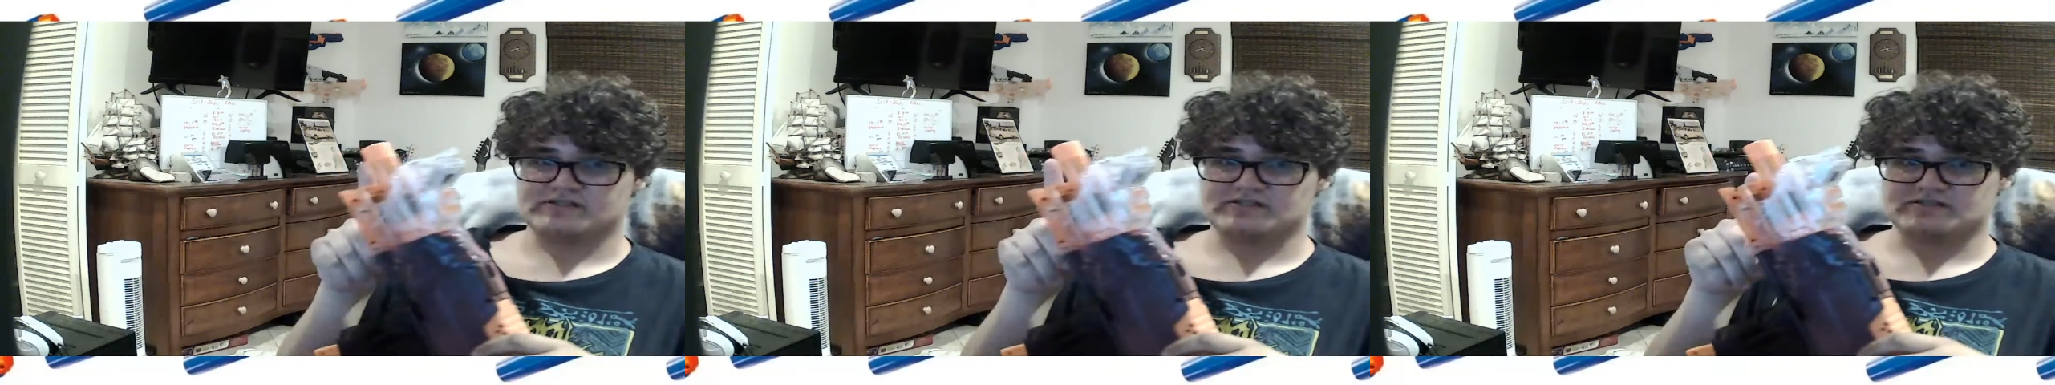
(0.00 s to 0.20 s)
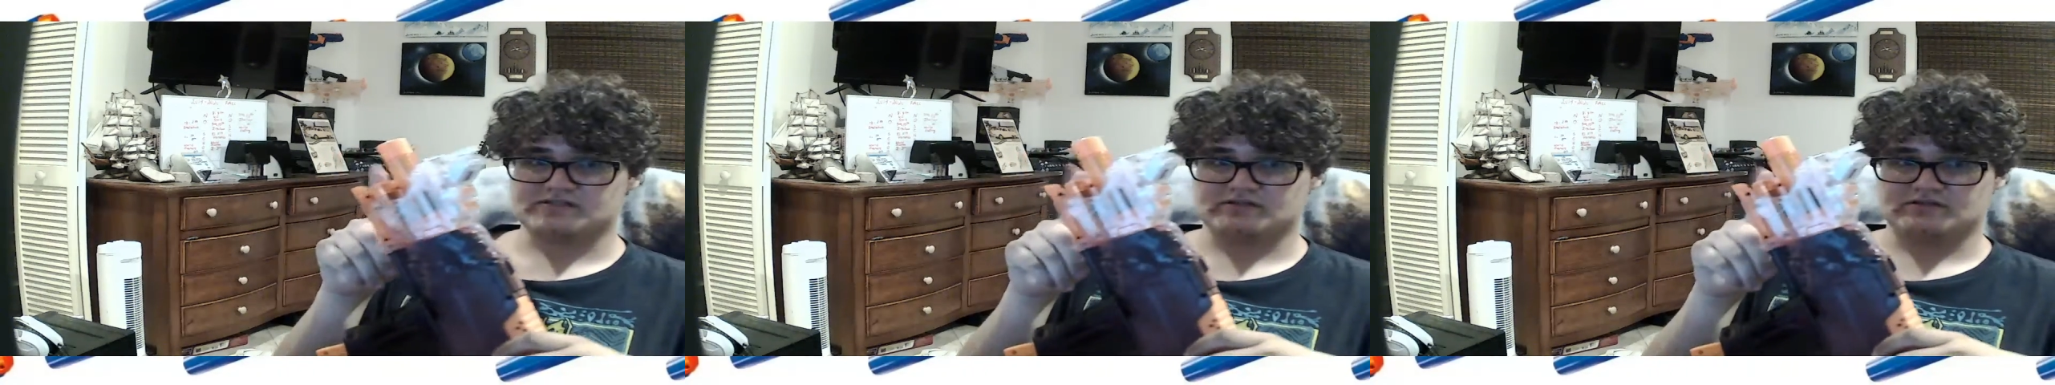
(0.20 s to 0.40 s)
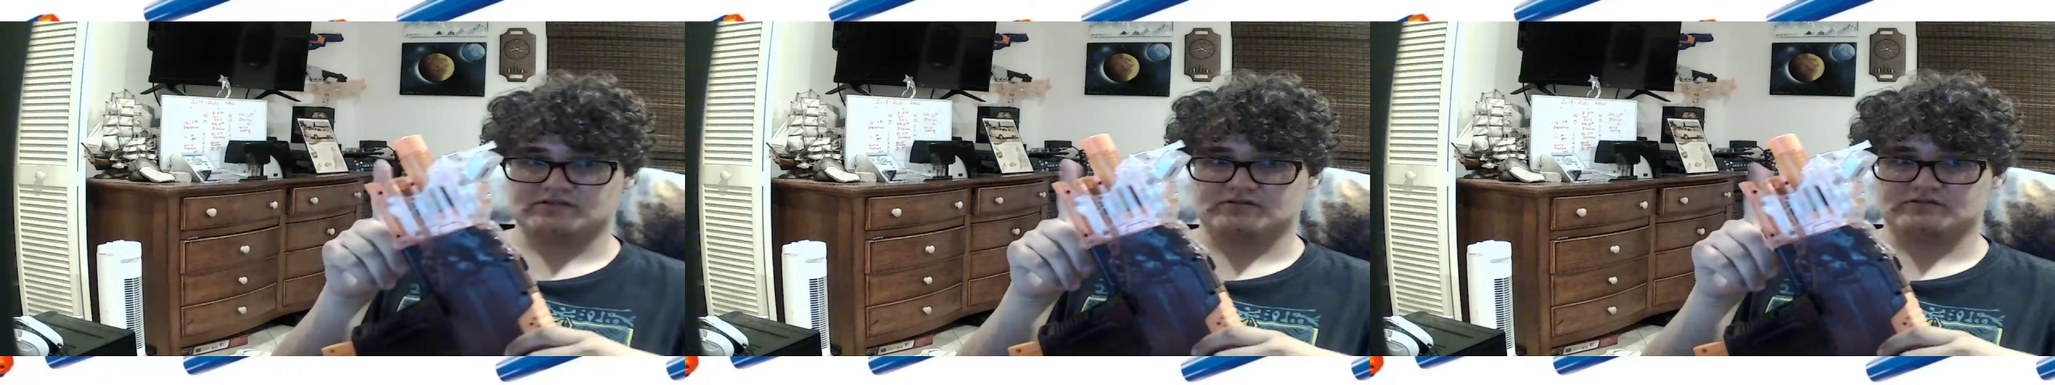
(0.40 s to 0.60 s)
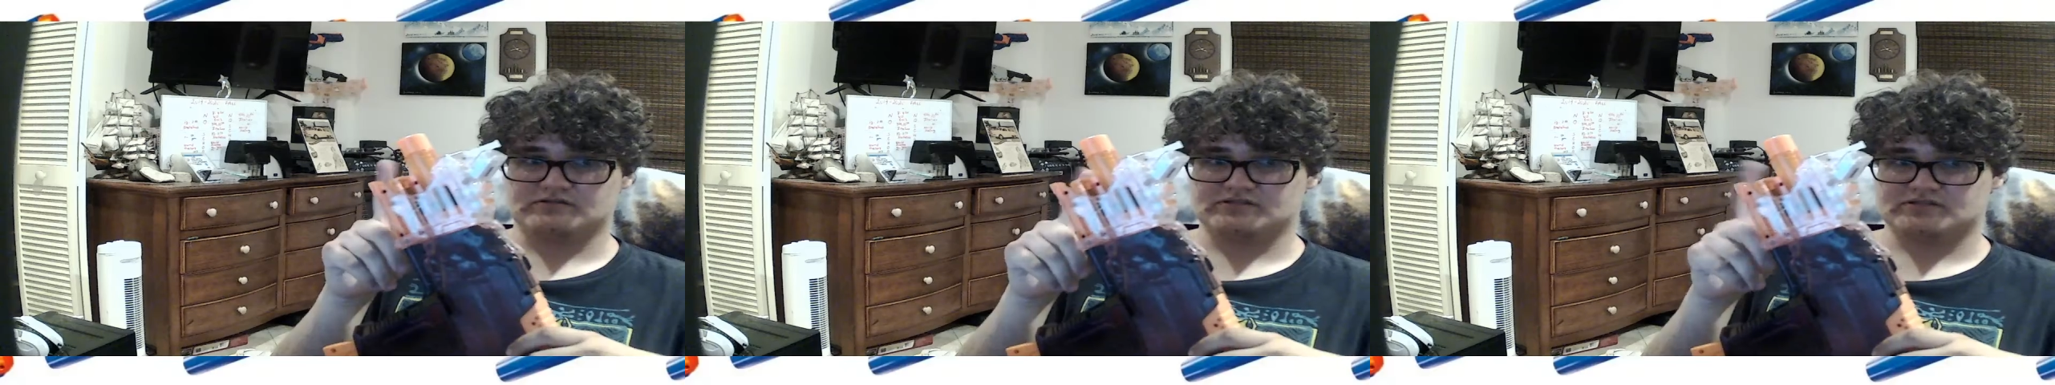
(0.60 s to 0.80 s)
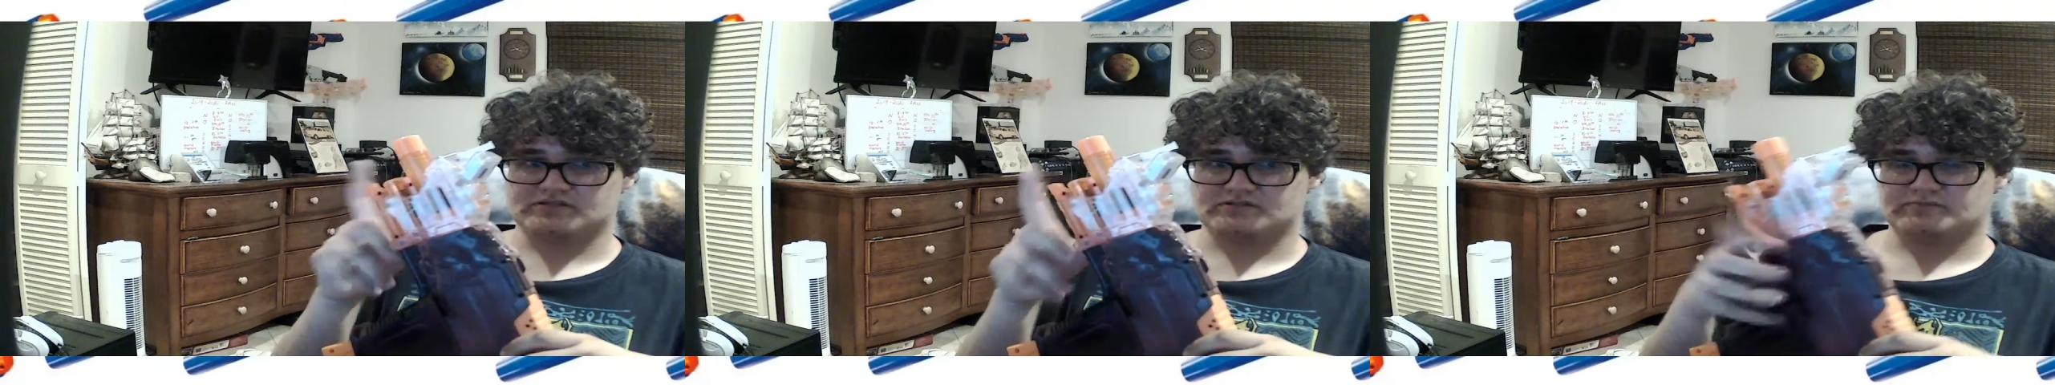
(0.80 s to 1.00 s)
this thing though. These
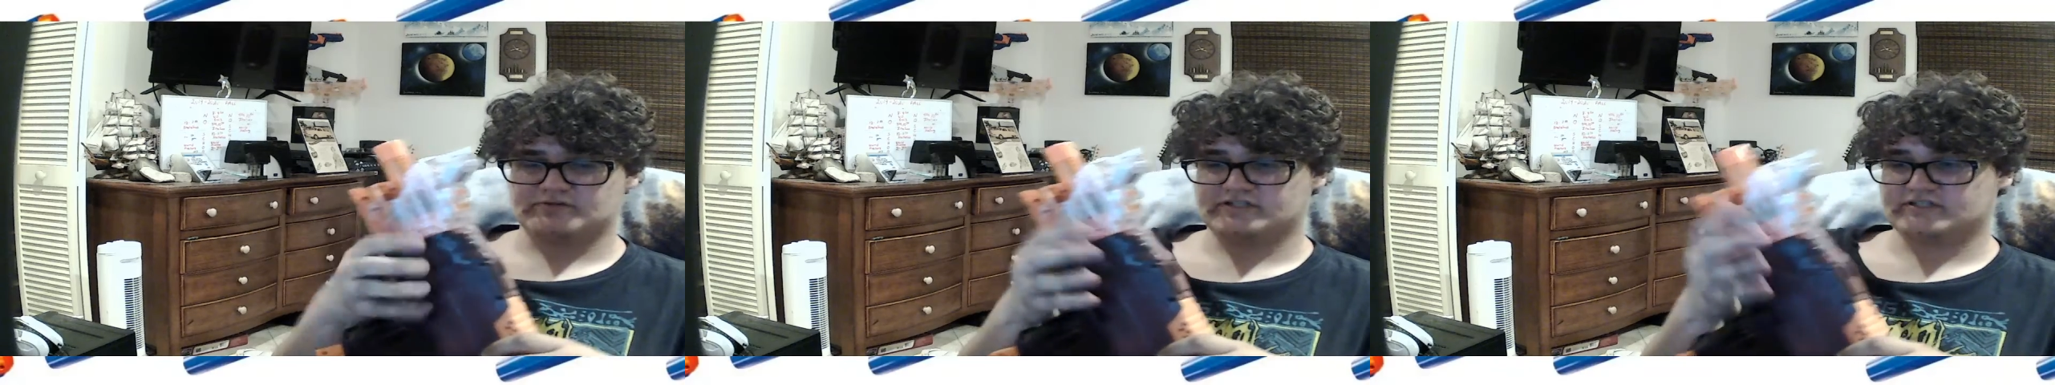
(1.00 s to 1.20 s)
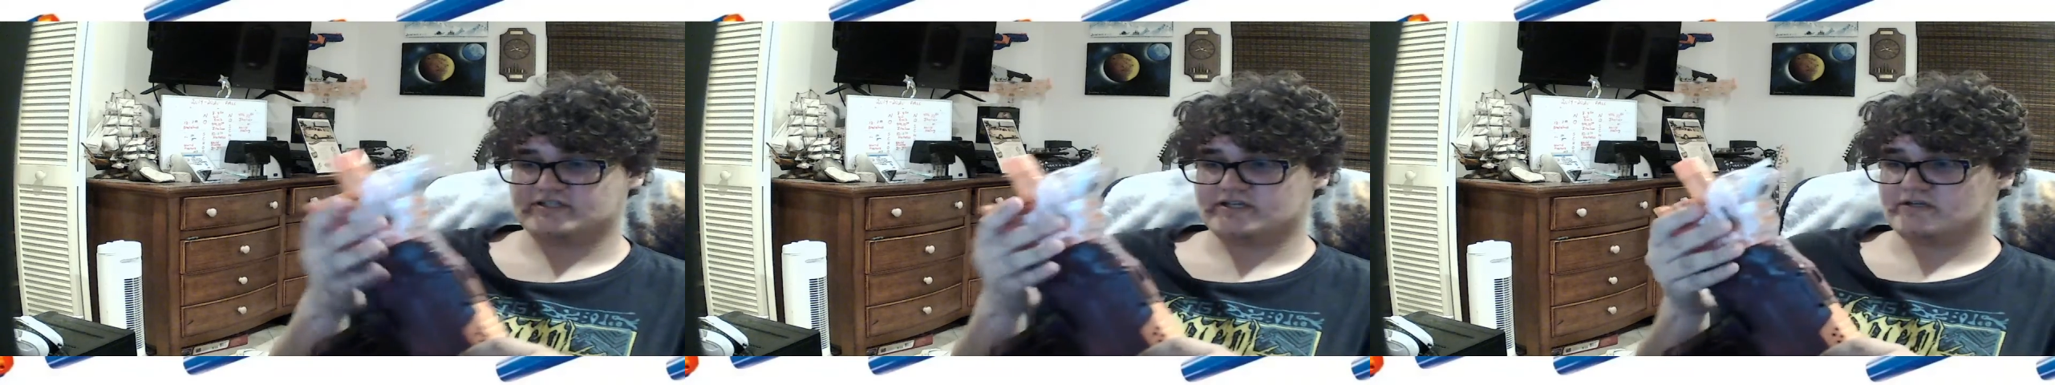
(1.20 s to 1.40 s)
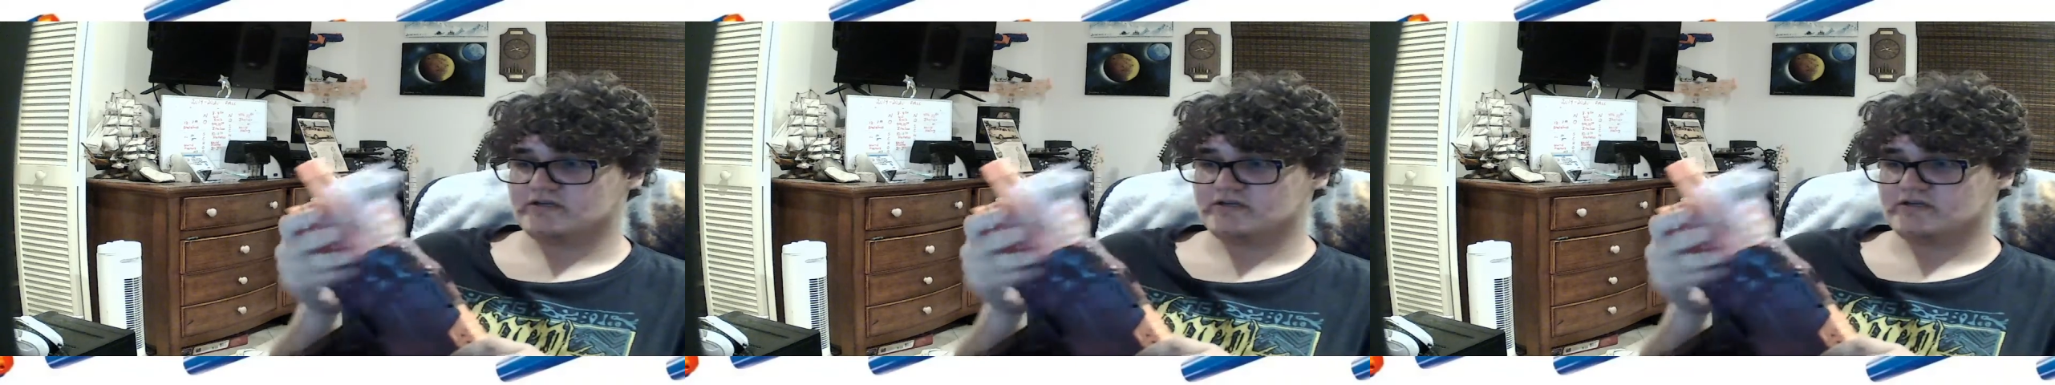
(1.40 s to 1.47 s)
things are pretty dead.